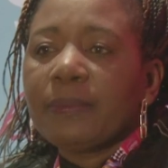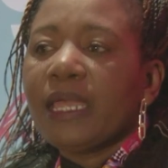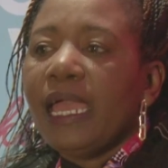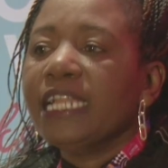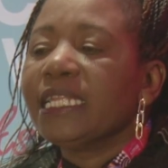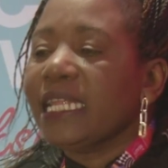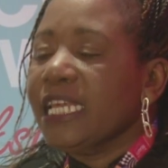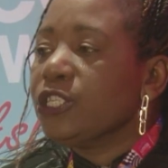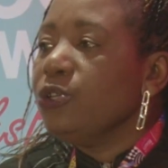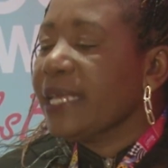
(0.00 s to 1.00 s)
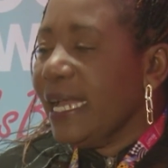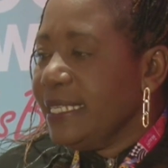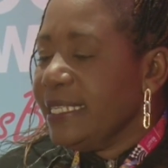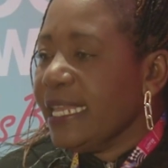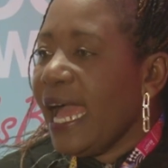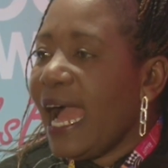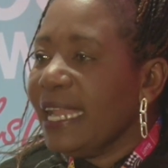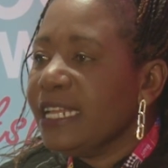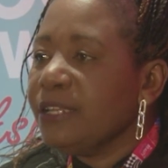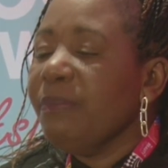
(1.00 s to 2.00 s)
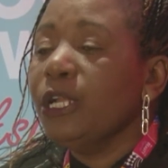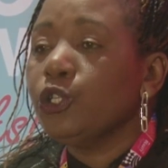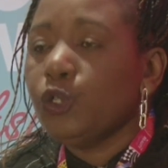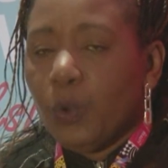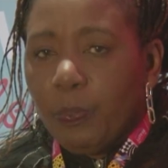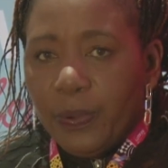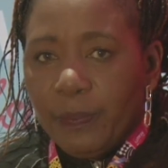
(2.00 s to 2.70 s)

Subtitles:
At least you'll get it in a 100 ml tube.